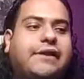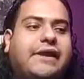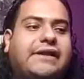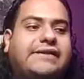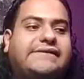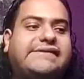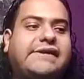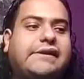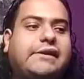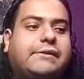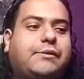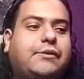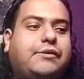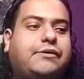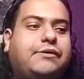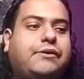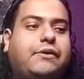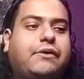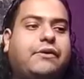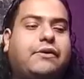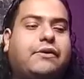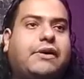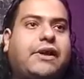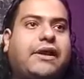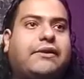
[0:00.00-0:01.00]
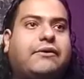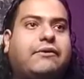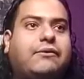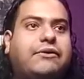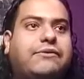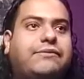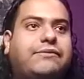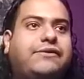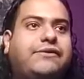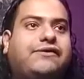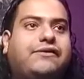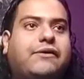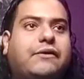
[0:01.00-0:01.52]
like Telemundo or like
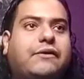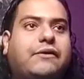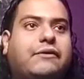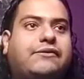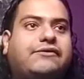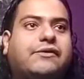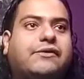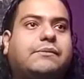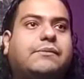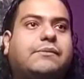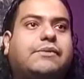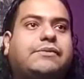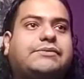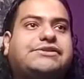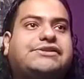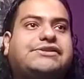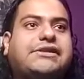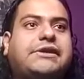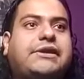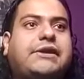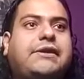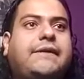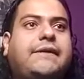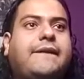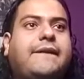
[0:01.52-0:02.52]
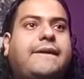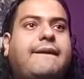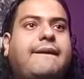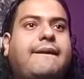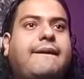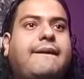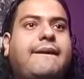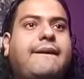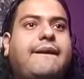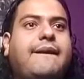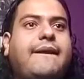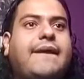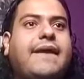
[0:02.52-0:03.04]
Univision or some bullshit.
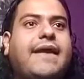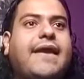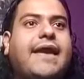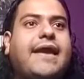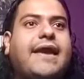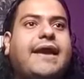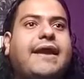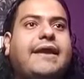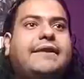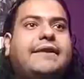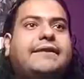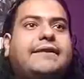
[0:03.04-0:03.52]
And